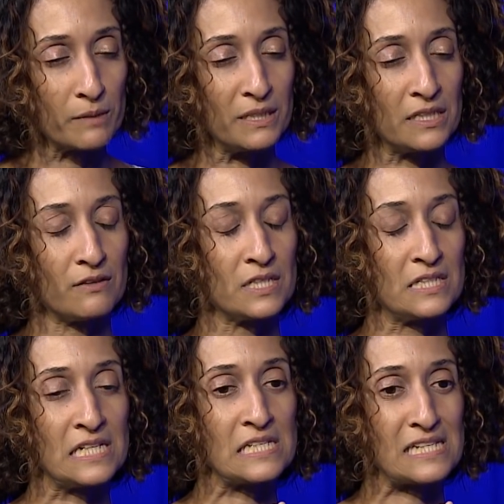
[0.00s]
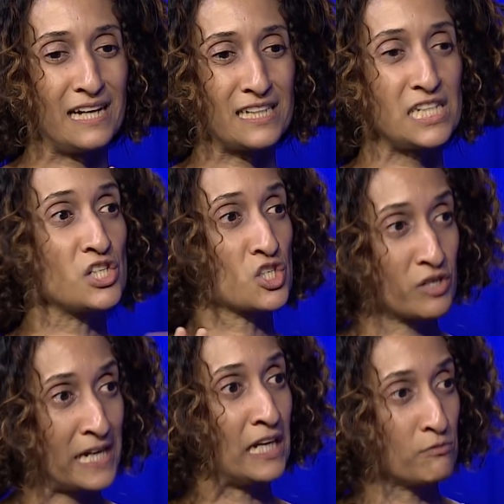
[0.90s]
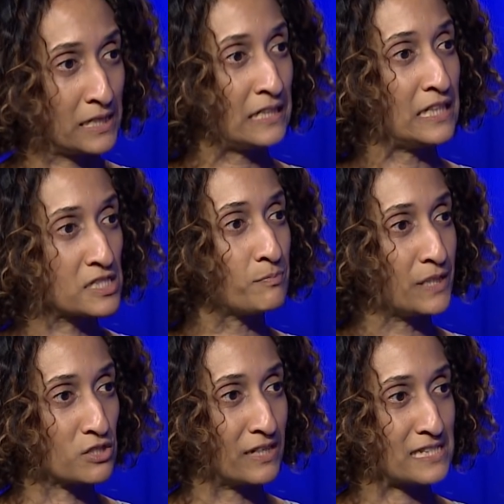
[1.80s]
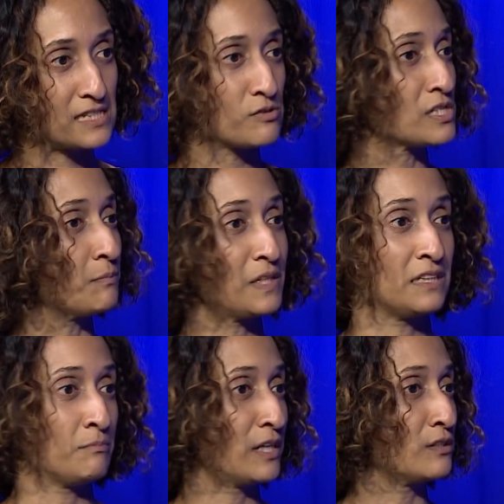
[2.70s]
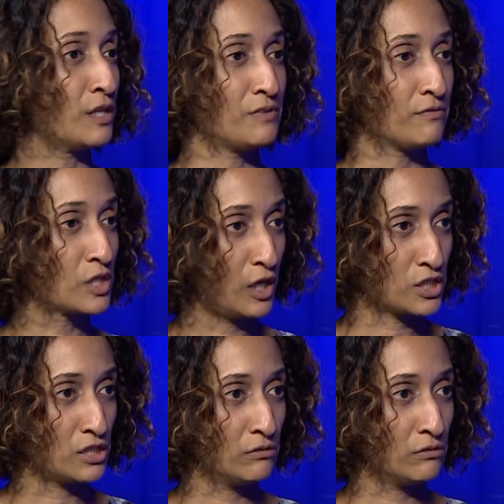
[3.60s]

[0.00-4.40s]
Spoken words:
I mean, there are things like teacher training really needs to be addressed. This is something that Michael Gove never got to.